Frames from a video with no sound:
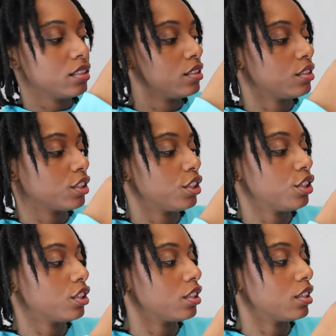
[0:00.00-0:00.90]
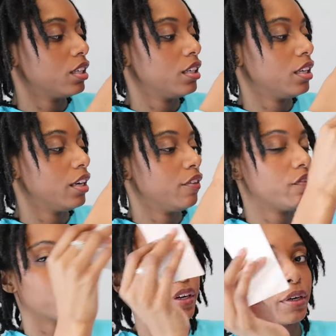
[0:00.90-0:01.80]
secure
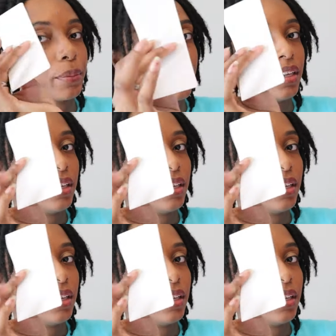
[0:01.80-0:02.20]
and firm.